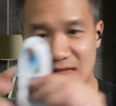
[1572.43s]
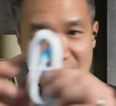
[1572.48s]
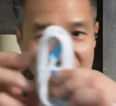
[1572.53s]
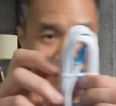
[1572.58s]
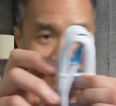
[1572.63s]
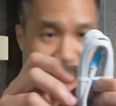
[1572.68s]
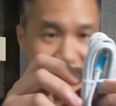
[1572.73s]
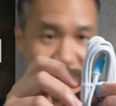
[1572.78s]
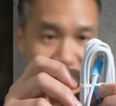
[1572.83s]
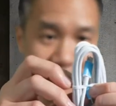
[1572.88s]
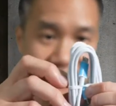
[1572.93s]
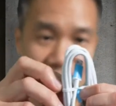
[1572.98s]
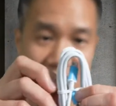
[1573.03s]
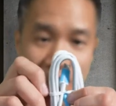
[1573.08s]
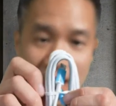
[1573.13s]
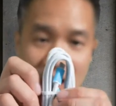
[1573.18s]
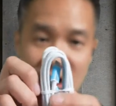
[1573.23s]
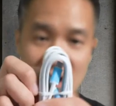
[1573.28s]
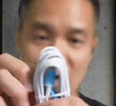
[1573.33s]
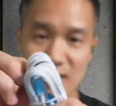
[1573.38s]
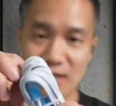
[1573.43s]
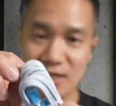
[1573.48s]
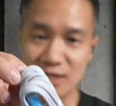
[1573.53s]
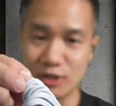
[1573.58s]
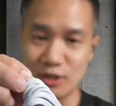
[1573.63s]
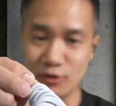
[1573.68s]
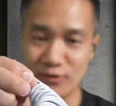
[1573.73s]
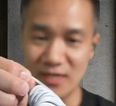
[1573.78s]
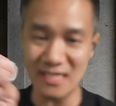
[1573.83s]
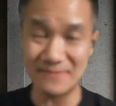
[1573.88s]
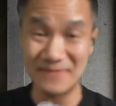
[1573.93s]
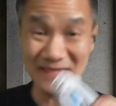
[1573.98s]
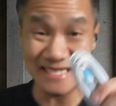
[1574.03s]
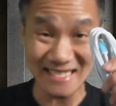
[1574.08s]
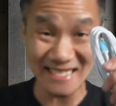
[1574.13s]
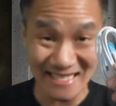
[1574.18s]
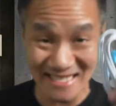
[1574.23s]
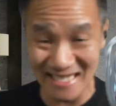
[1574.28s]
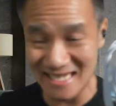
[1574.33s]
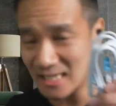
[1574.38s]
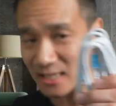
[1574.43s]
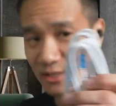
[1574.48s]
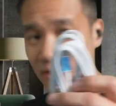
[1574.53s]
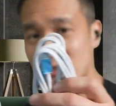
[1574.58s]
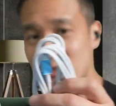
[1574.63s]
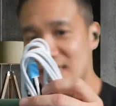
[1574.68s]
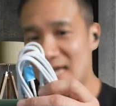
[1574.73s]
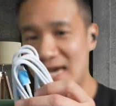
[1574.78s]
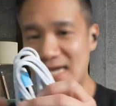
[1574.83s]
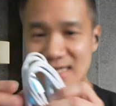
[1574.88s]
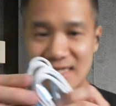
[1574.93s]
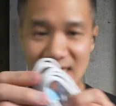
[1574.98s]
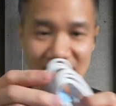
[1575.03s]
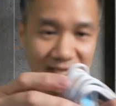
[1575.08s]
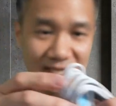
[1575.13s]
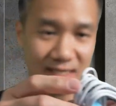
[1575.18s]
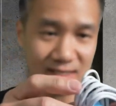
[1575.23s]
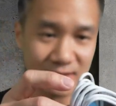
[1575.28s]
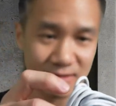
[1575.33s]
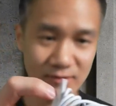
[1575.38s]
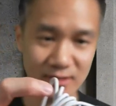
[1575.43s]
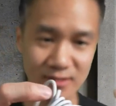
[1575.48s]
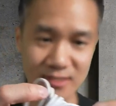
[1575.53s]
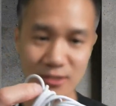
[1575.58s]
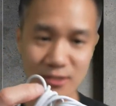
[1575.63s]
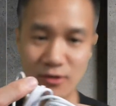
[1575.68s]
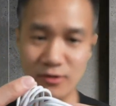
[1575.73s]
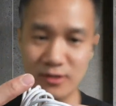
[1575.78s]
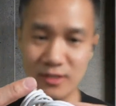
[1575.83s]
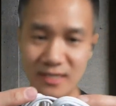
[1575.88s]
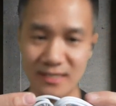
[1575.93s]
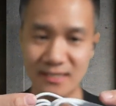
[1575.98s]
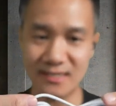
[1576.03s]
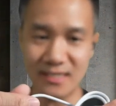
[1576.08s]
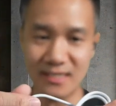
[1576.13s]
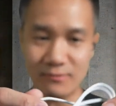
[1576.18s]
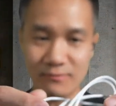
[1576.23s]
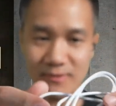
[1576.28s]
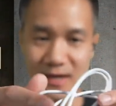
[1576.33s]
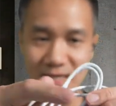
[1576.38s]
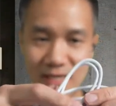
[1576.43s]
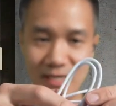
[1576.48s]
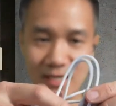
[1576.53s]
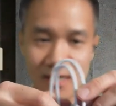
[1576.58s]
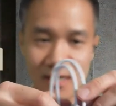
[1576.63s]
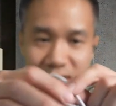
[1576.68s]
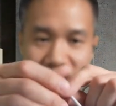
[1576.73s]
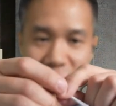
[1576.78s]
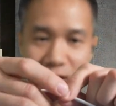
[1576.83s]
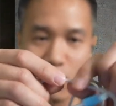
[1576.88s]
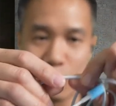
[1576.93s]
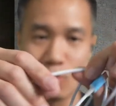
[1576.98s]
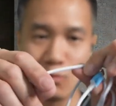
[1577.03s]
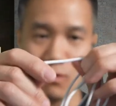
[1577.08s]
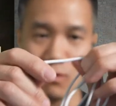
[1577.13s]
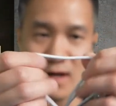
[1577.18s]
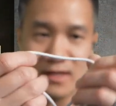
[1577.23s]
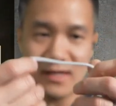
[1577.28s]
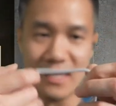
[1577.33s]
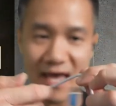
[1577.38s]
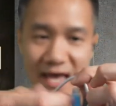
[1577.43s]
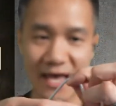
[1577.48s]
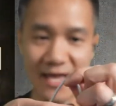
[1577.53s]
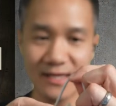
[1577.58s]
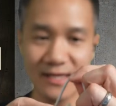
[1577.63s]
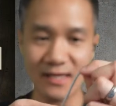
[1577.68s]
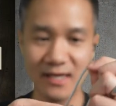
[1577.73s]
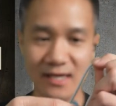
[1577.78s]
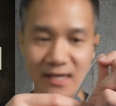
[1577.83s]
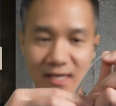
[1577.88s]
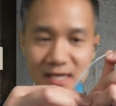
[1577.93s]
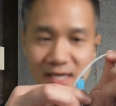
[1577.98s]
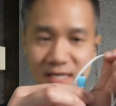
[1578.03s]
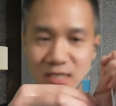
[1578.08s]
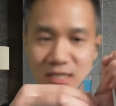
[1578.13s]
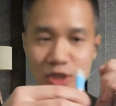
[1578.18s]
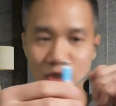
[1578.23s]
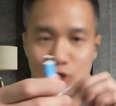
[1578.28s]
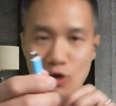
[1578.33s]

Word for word: and these are USB-C to lightning. So you can see right here, one end is